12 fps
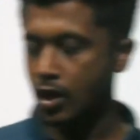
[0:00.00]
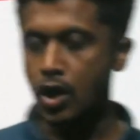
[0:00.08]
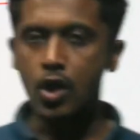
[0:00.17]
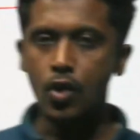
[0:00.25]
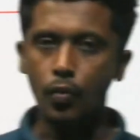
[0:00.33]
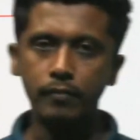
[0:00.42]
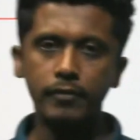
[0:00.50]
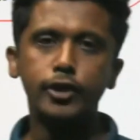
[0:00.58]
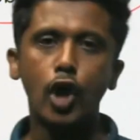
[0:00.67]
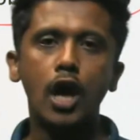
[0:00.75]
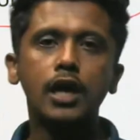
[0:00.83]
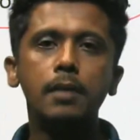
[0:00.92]
When we
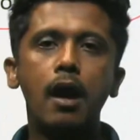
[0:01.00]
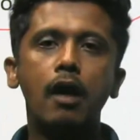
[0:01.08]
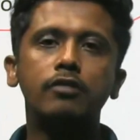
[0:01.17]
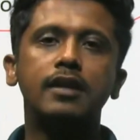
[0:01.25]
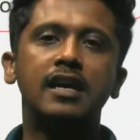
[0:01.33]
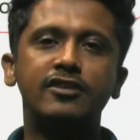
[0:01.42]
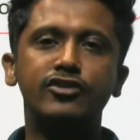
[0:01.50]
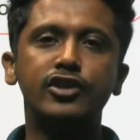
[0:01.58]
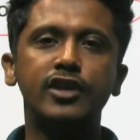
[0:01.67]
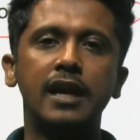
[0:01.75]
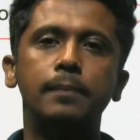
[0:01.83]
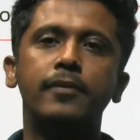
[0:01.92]
talk about the
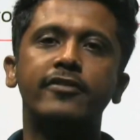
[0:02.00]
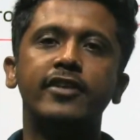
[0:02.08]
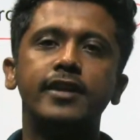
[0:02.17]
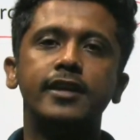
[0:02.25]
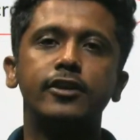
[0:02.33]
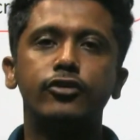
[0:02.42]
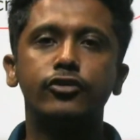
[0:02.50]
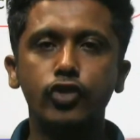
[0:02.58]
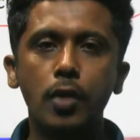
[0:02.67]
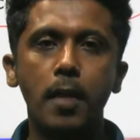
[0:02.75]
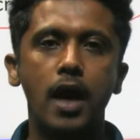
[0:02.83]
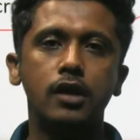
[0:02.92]
HCl present in your
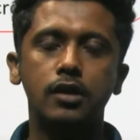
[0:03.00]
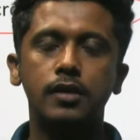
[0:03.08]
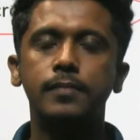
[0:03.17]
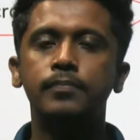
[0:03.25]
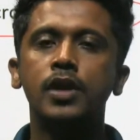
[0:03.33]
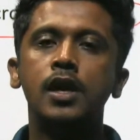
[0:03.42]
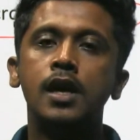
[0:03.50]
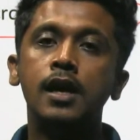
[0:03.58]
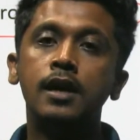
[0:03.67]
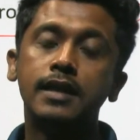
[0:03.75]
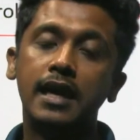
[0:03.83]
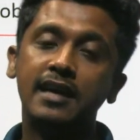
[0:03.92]
stomach,
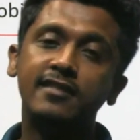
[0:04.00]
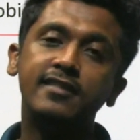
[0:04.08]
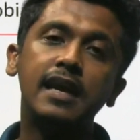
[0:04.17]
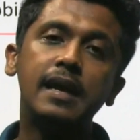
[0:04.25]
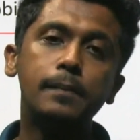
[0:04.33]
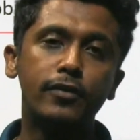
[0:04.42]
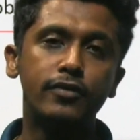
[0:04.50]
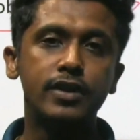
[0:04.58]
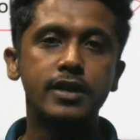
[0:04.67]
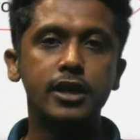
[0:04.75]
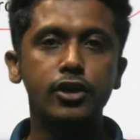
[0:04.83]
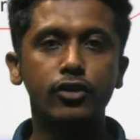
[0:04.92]
the HCl present
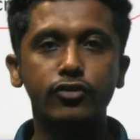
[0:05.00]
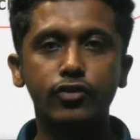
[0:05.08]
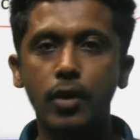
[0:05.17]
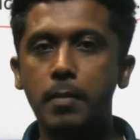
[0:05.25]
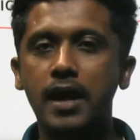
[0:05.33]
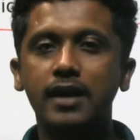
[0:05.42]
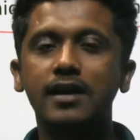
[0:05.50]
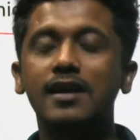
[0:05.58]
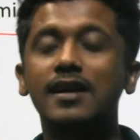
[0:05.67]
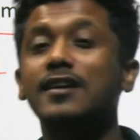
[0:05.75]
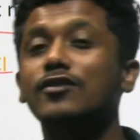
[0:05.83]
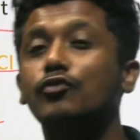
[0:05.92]
in your stomach
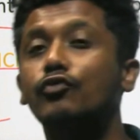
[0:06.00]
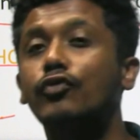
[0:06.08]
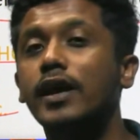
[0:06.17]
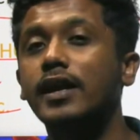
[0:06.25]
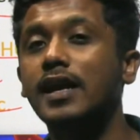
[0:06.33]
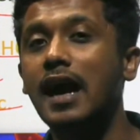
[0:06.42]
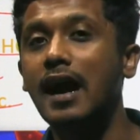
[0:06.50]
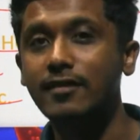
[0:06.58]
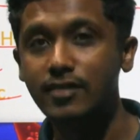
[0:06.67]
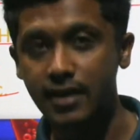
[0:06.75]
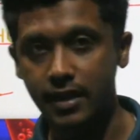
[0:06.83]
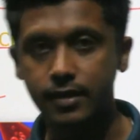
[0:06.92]
is very
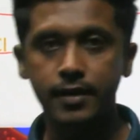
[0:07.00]
acidic.